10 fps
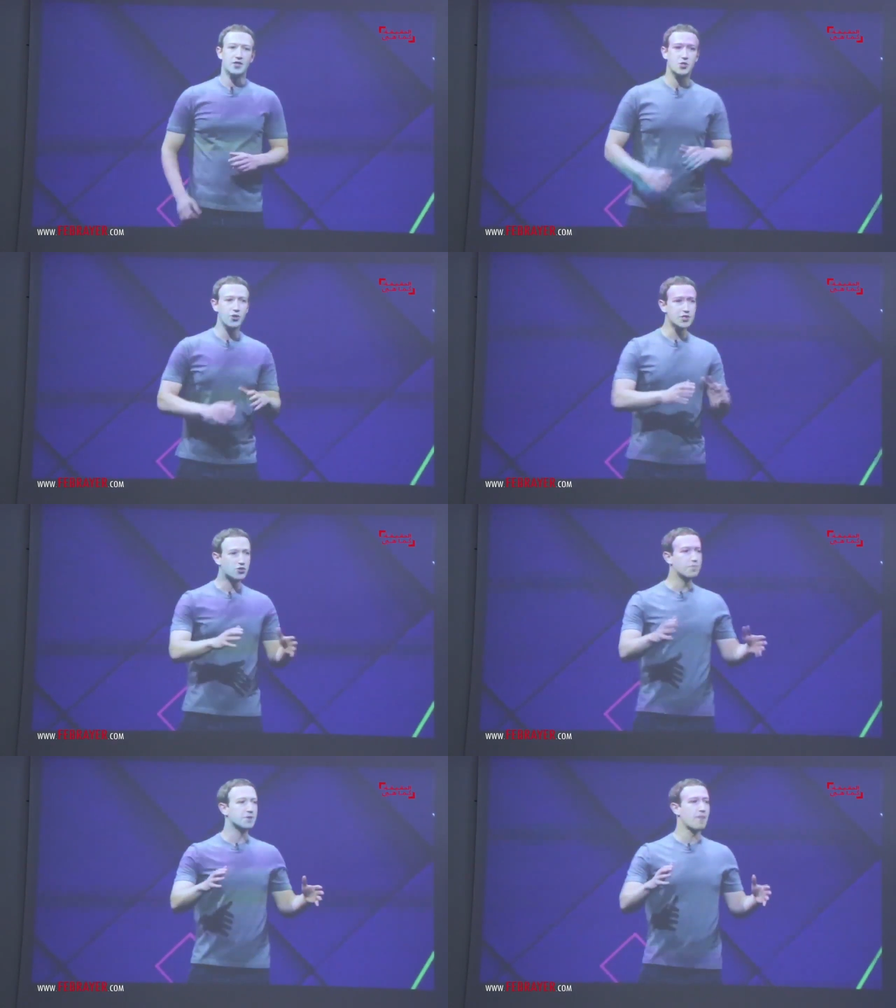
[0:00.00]
So
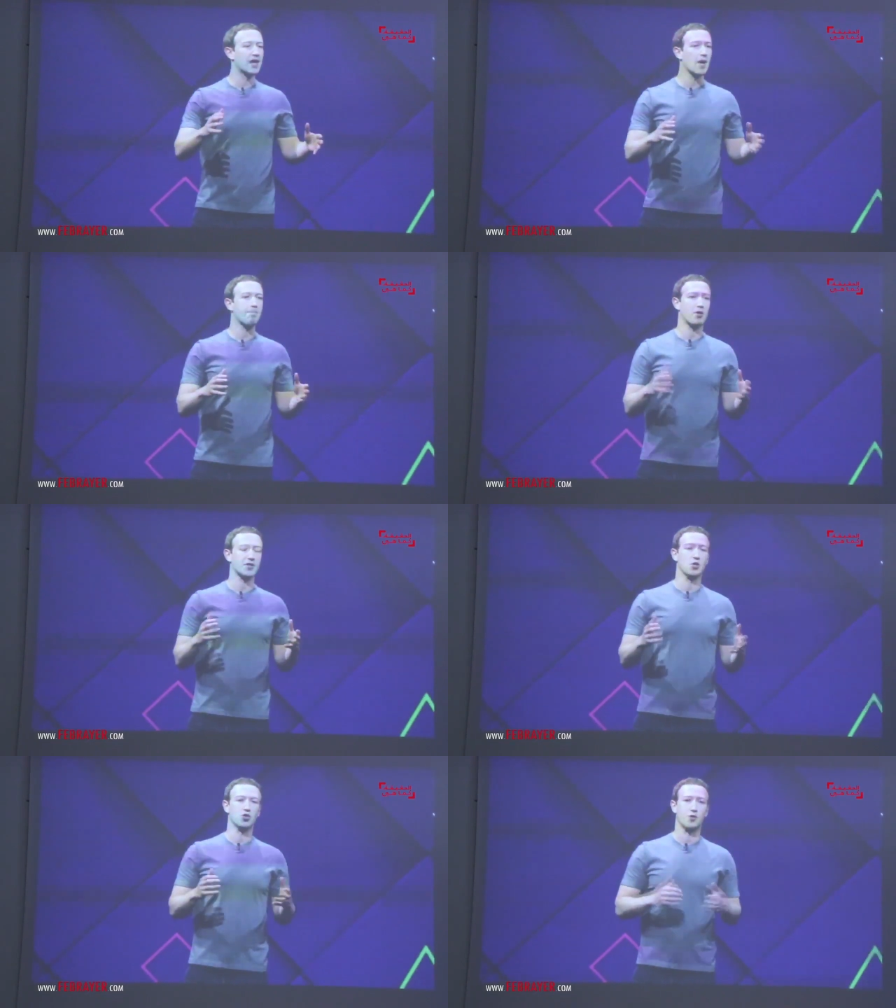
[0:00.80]
these groups make up our
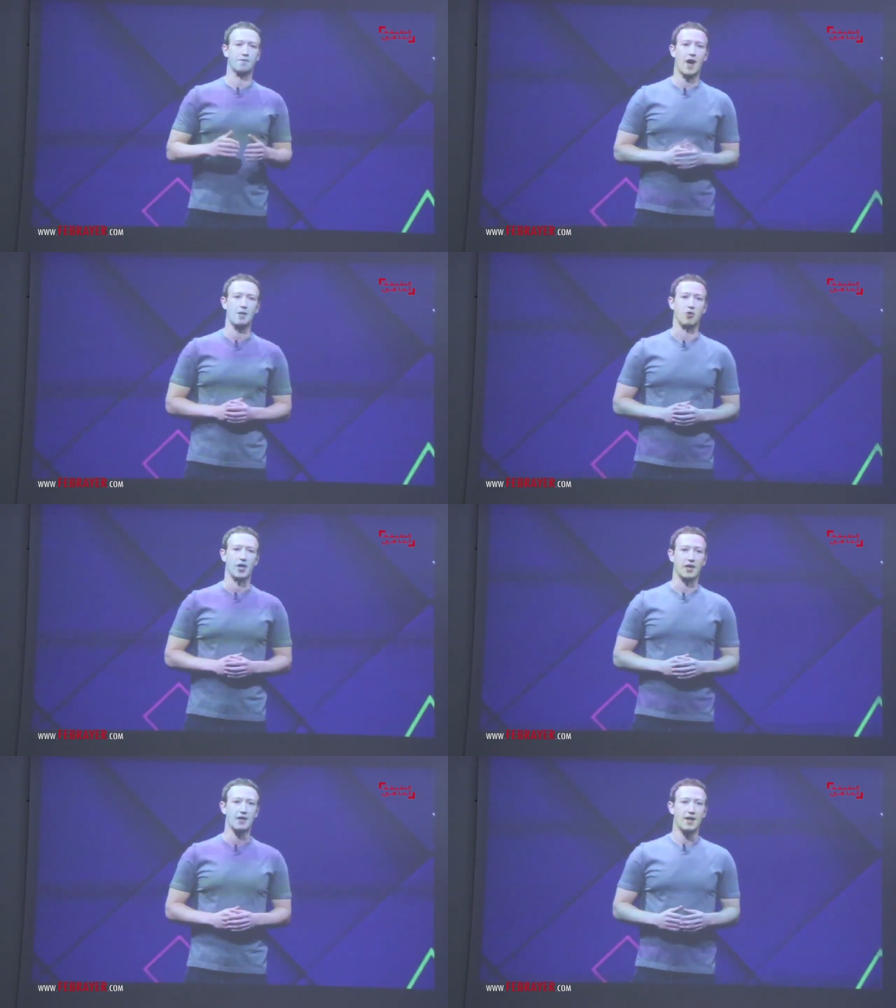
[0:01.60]
social
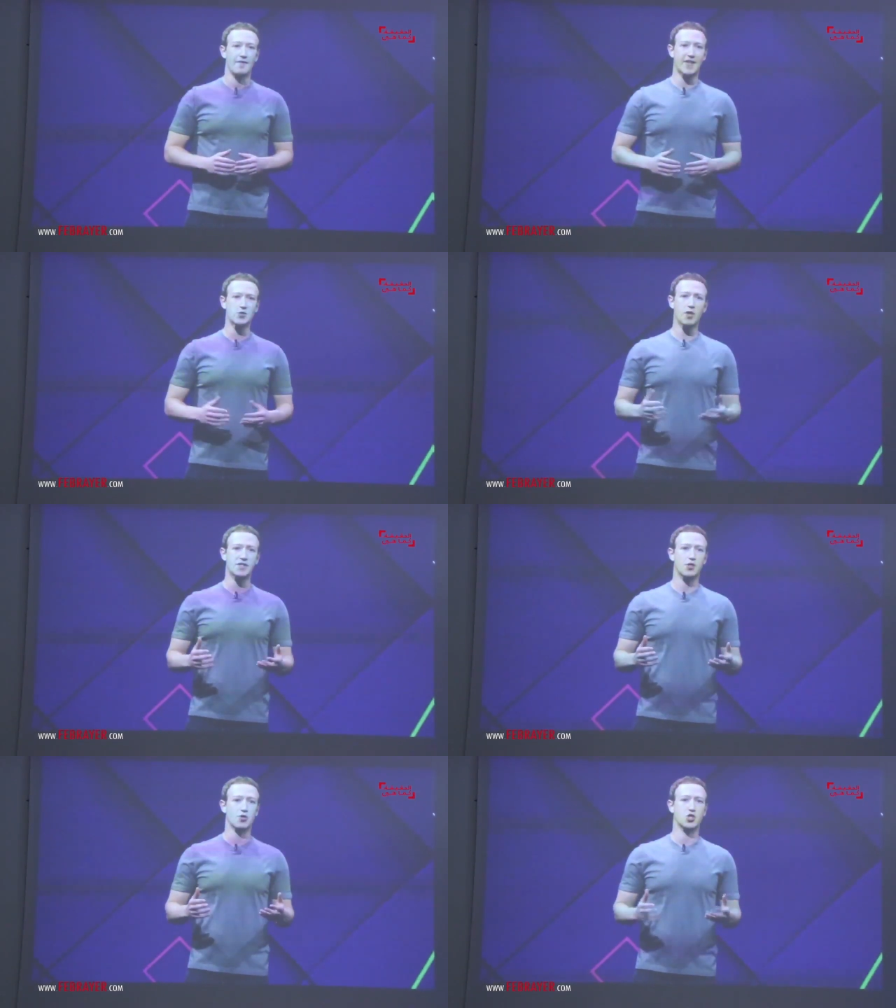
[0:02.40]
fabric, and that's why
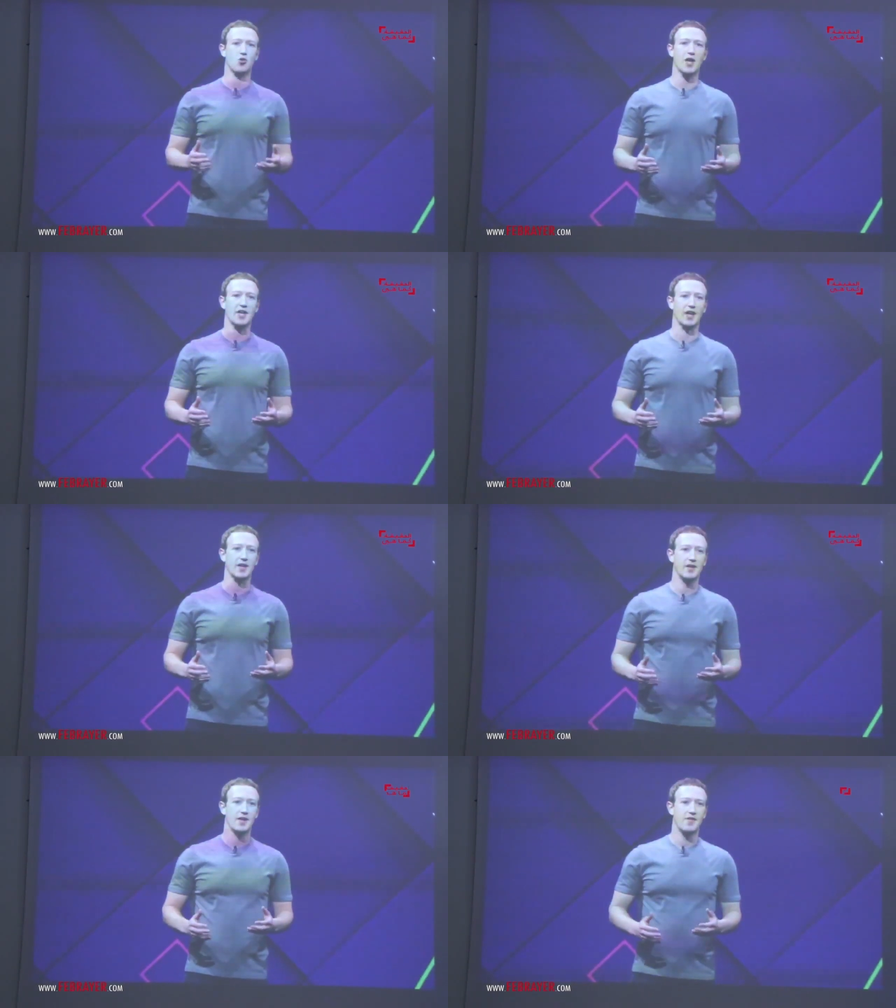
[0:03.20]
it's so
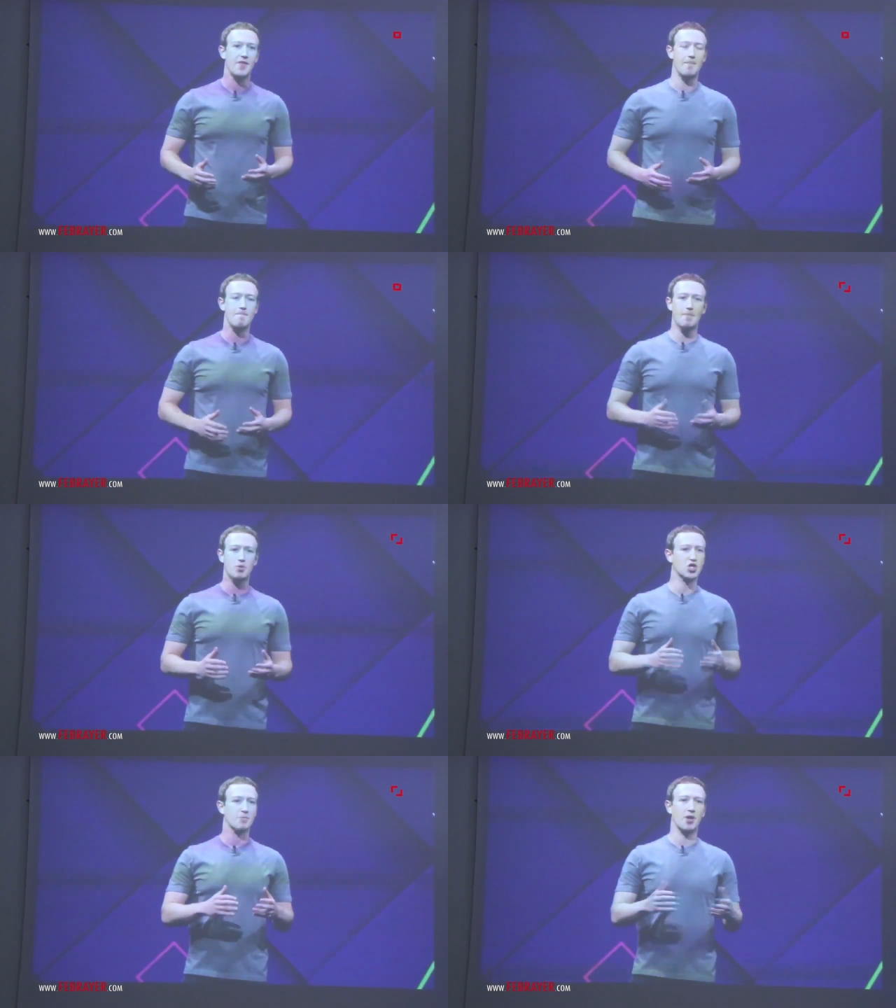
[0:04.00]
striking that
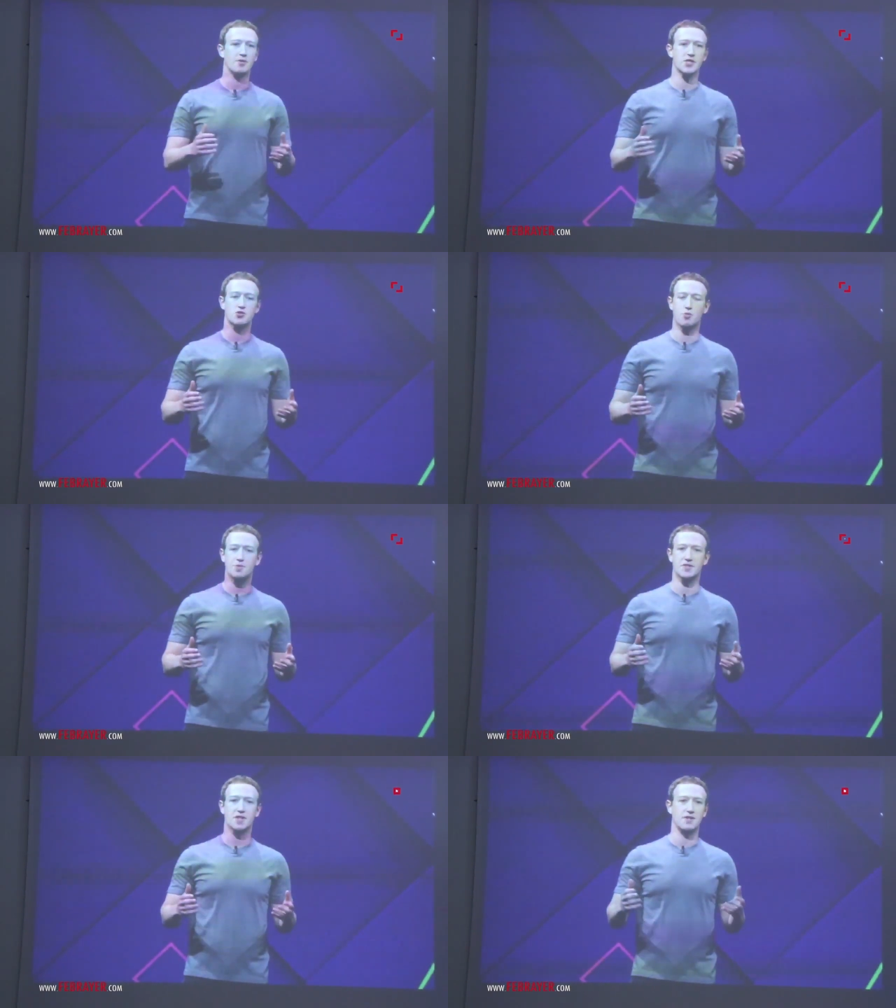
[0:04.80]
membership in all these
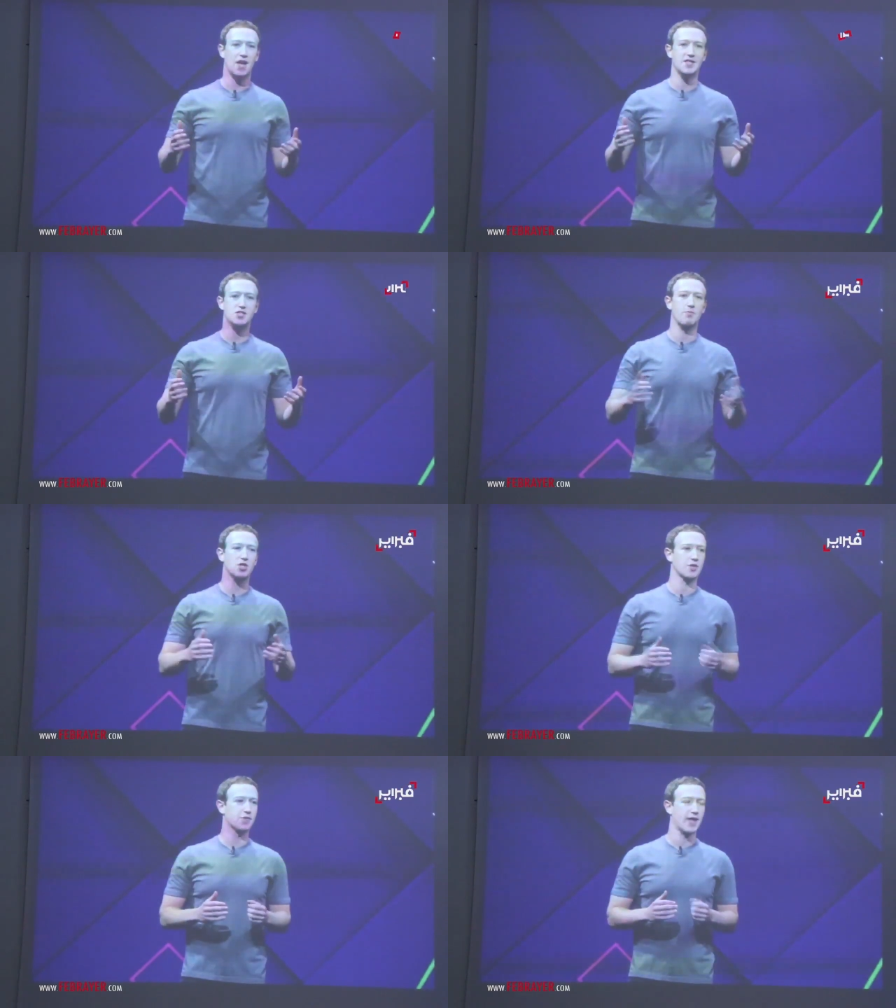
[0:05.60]
groups has declined so
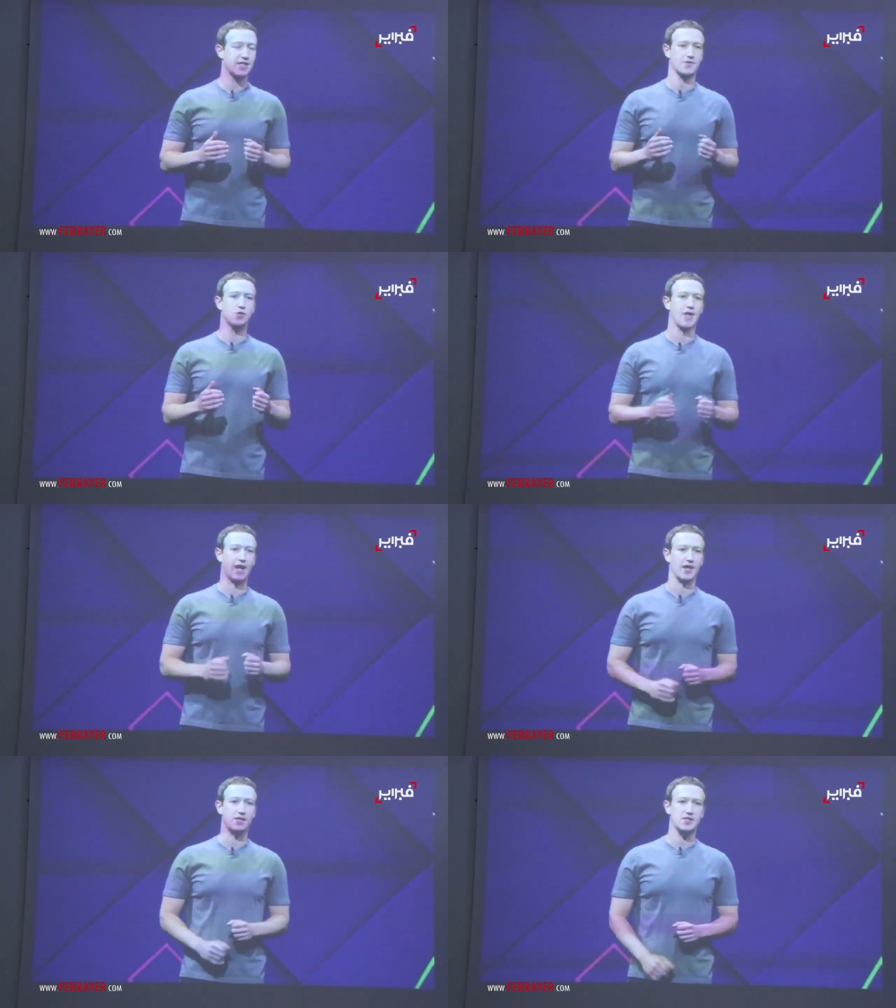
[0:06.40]
much over the last few
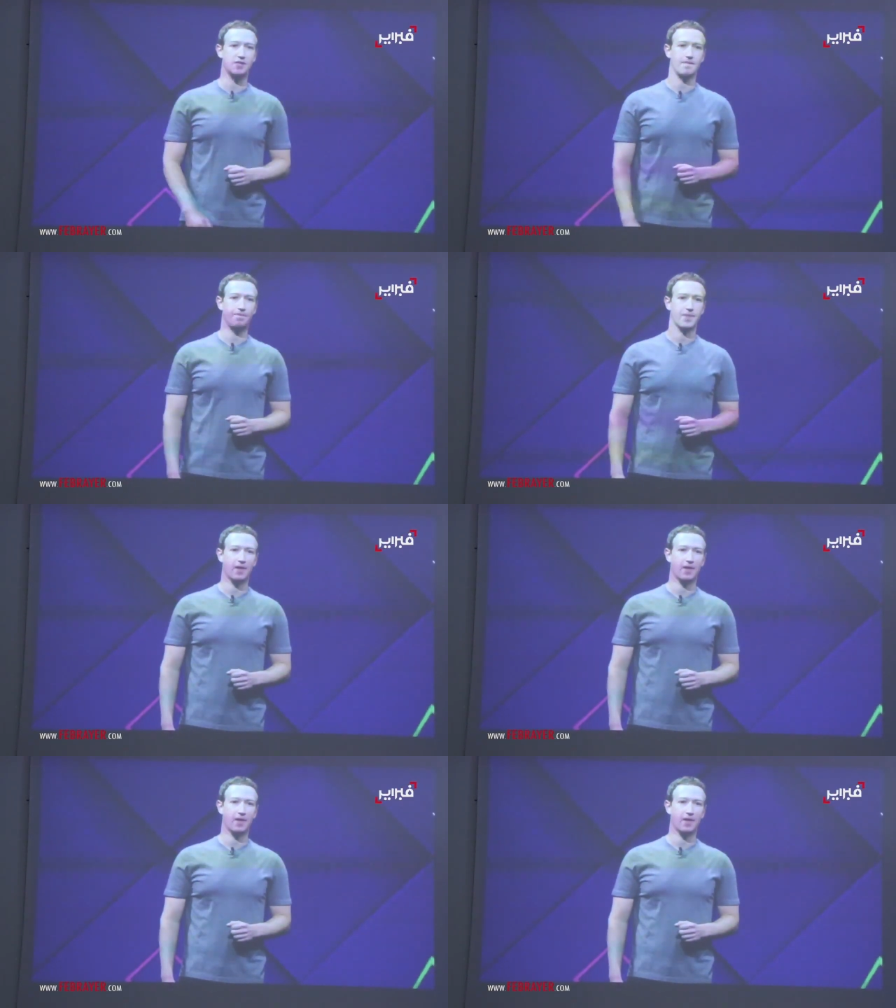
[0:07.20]
decades.